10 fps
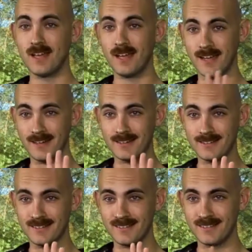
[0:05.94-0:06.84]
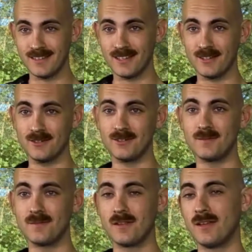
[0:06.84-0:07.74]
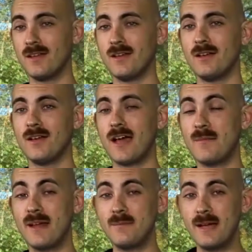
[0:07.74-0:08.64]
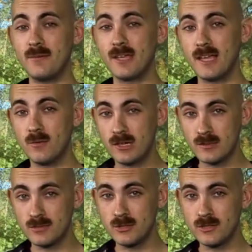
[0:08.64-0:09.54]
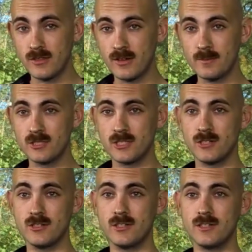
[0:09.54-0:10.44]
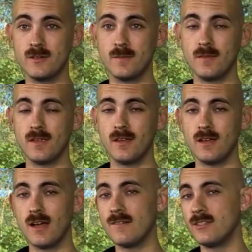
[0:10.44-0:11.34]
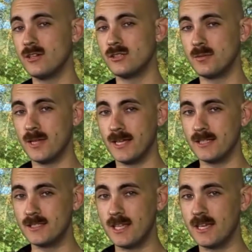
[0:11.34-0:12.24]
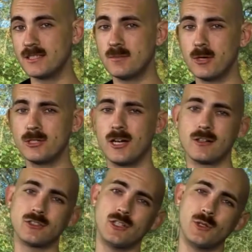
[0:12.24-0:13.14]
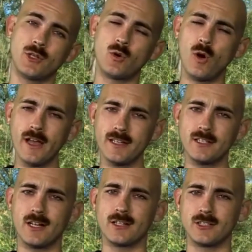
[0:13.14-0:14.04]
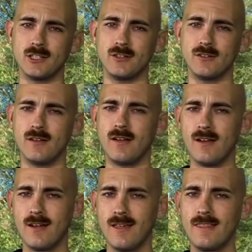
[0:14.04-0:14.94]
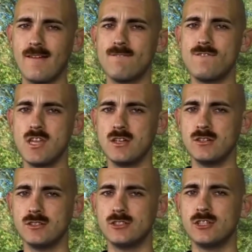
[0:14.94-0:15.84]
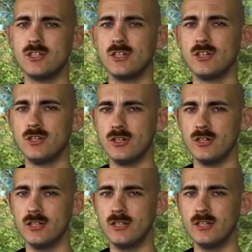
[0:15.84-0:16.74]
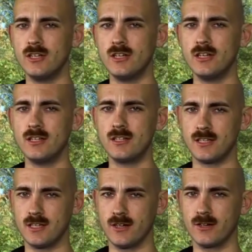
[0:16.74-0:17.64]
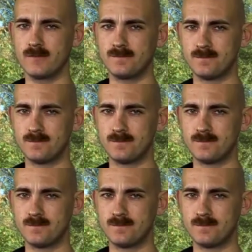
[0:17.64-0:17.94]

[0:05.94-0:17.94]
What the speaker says: Hi. Hello. I'm Adam Papagan, and welcome to another episode of There's a Place, the ASMR talk show, the quiet talk show that feels good to hear.